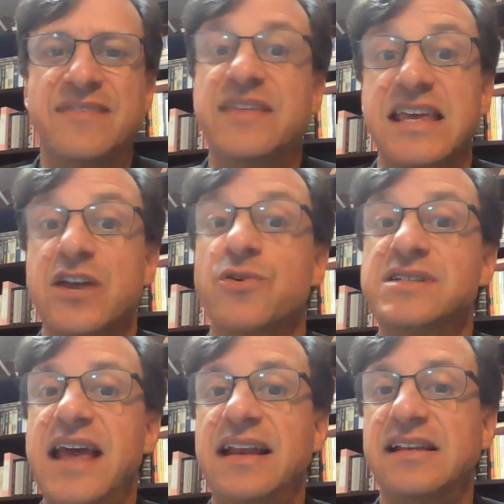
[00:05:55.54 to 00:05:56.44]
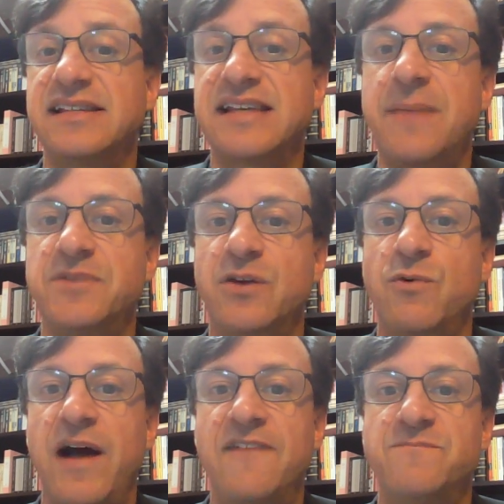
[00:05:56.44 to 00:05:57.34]
the irritating
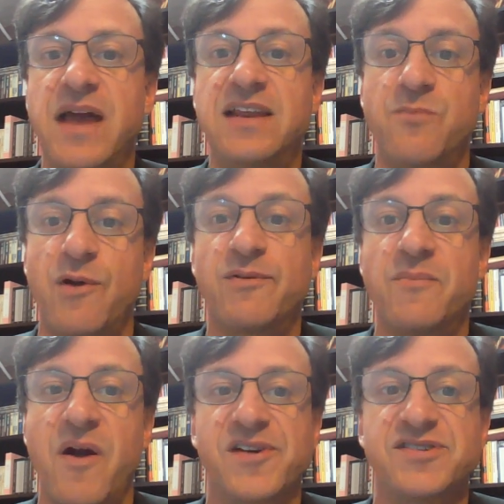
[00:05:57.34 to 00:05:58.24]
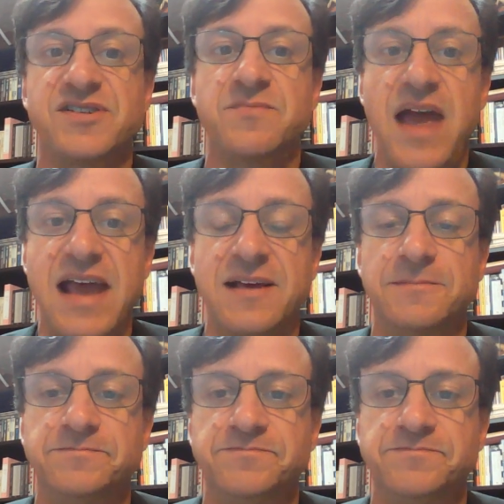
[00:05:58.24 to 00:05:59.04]
skeptic will have many more remarks to make.